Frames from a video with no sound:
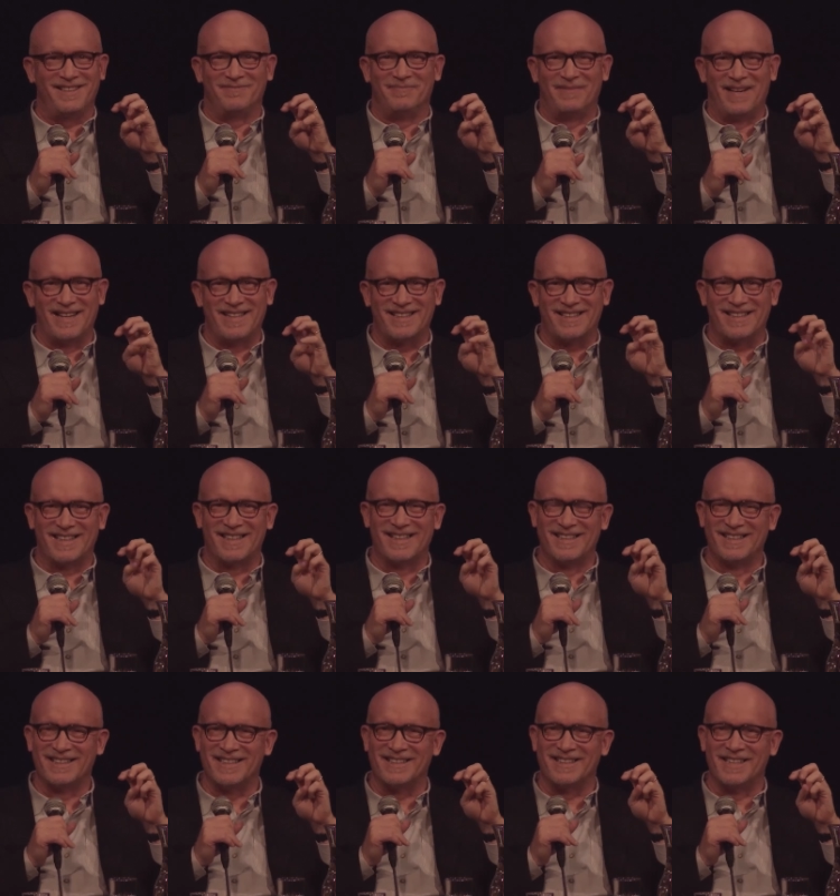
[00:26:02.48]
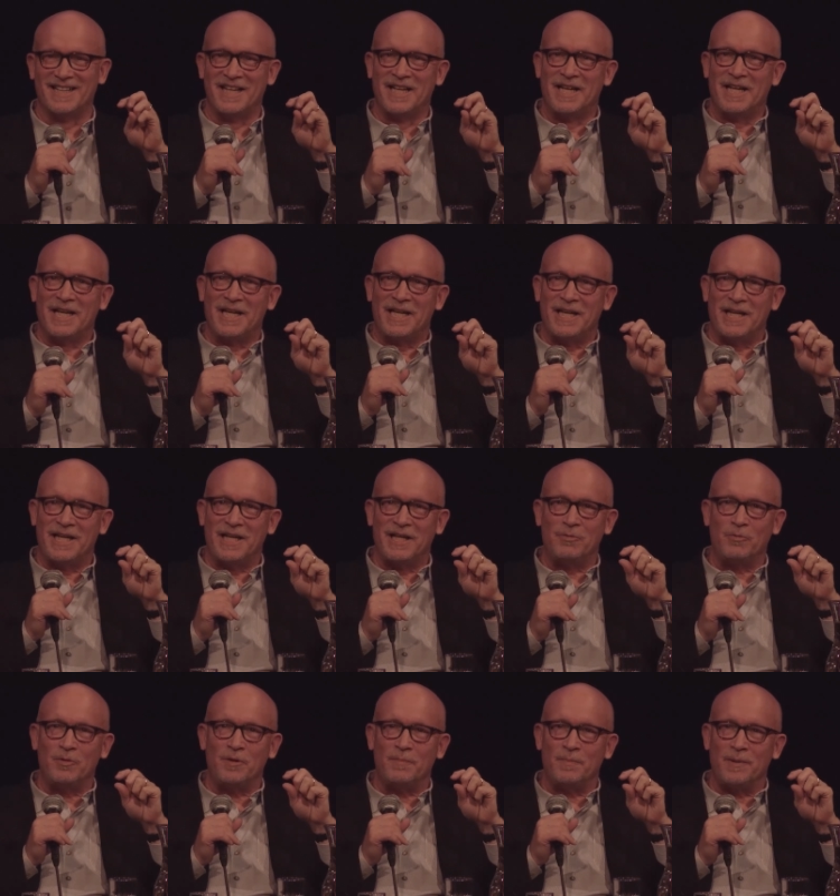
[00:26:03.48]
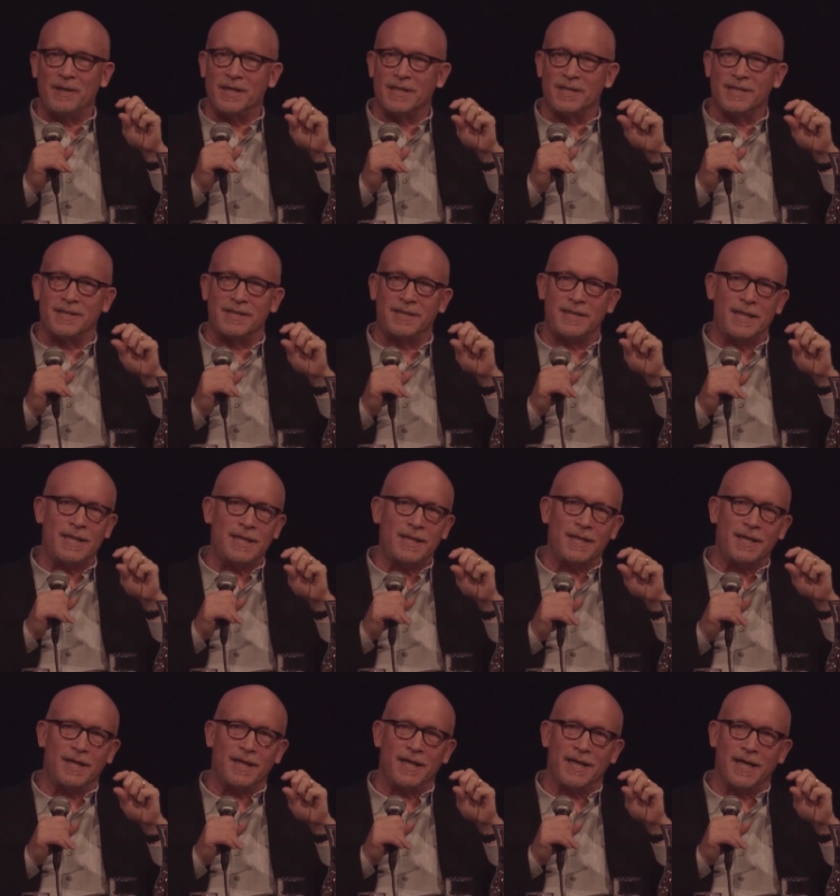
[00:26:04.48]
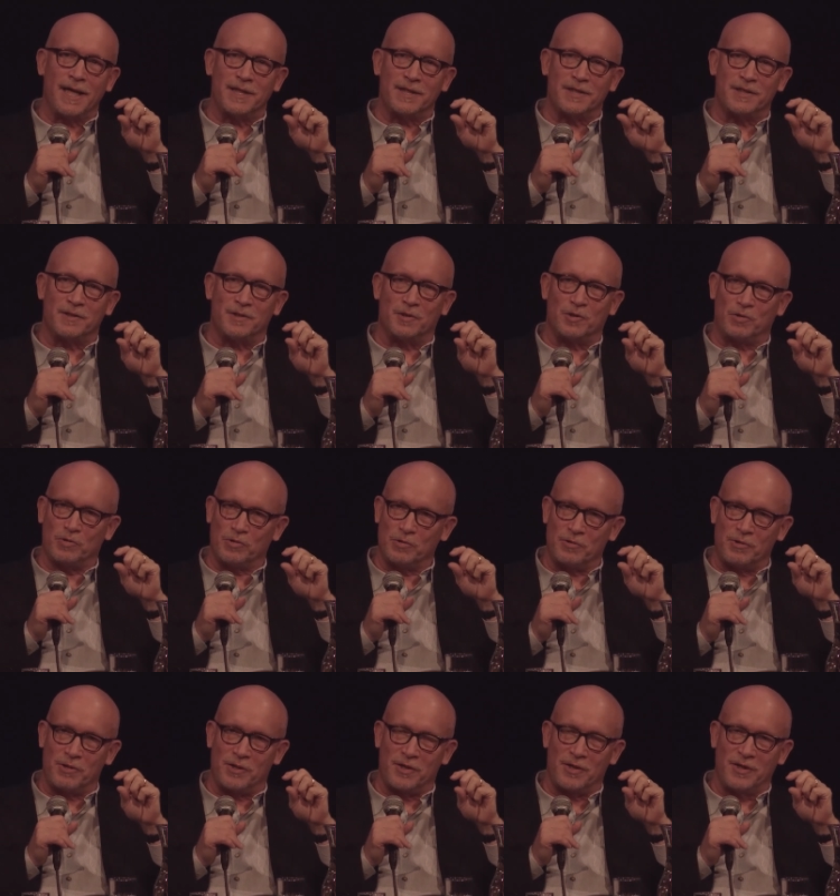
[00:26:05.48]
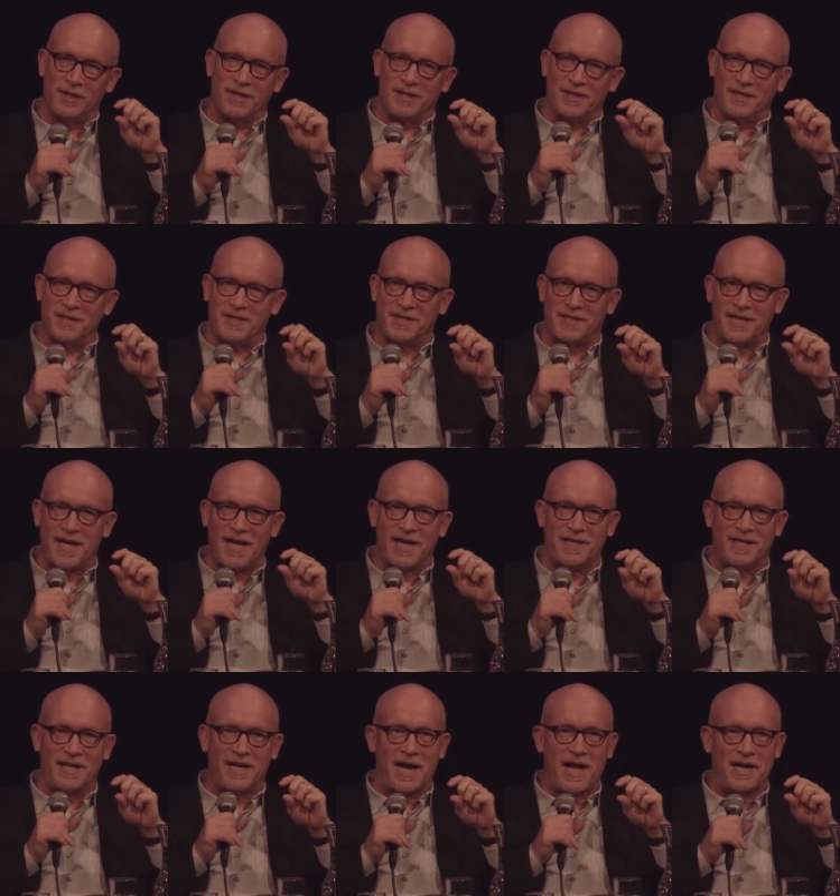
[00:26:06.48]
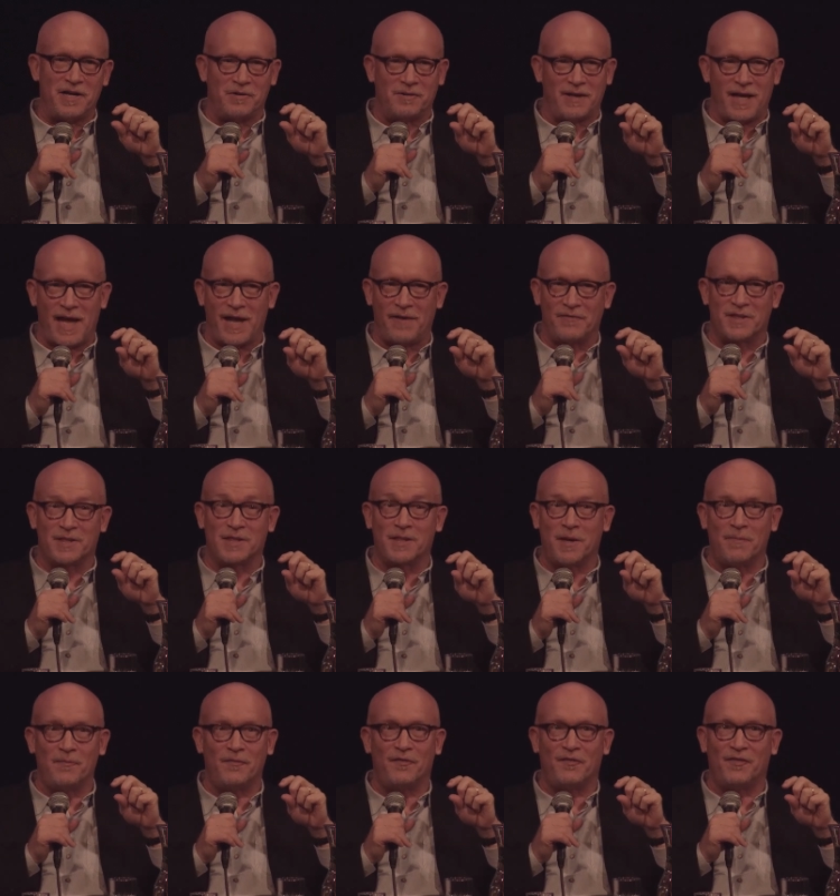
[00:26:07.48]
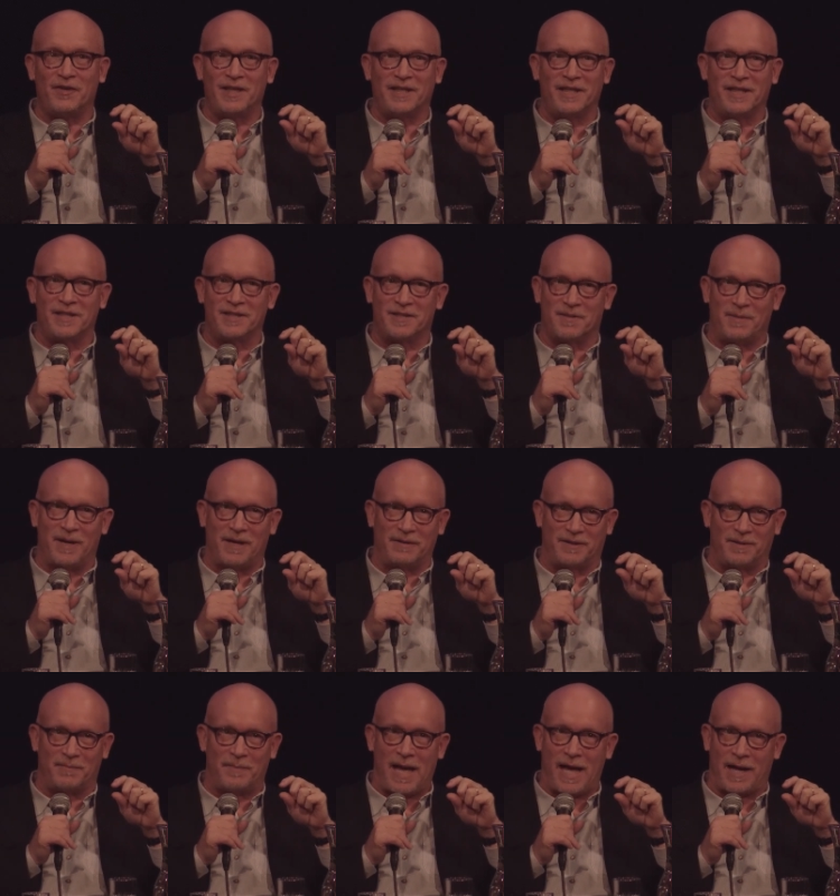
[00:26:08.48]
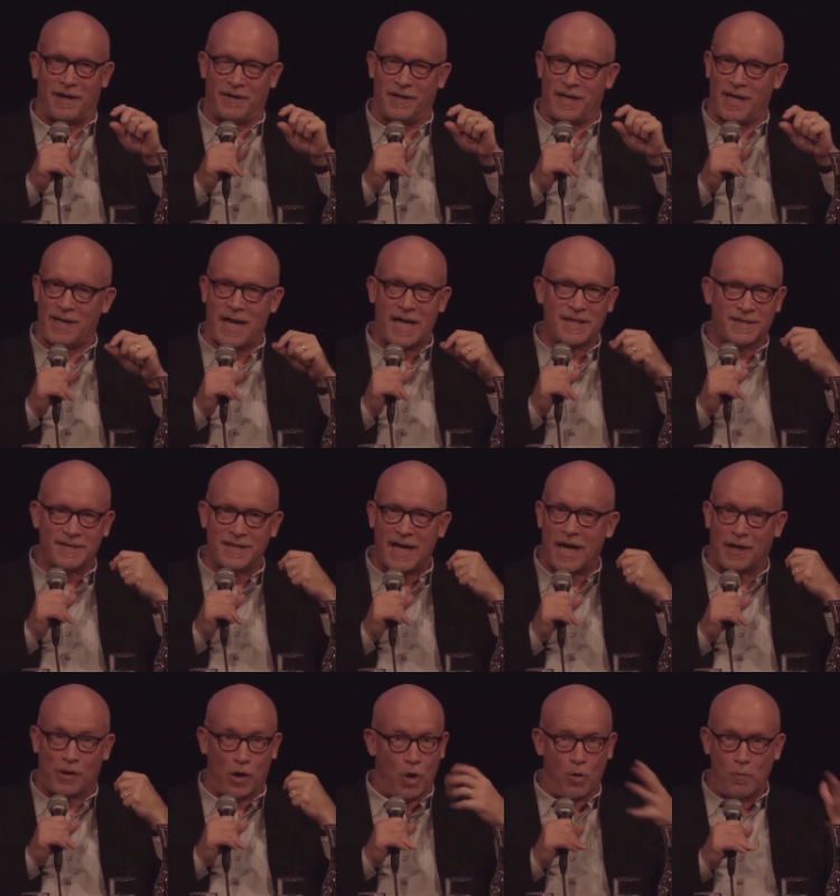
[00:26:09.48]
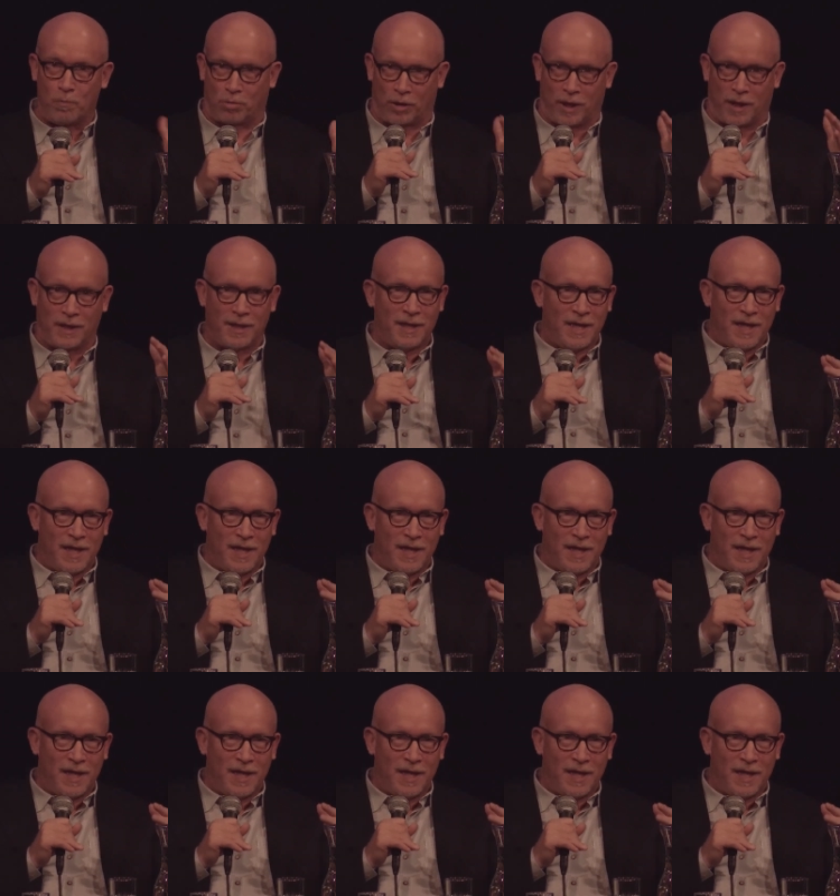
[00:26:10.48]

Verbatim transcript: is amazing. He says, it would be a sin against the truth yes, to say quote. that I don't have some feelings about the matter. Now, that's not Oprah.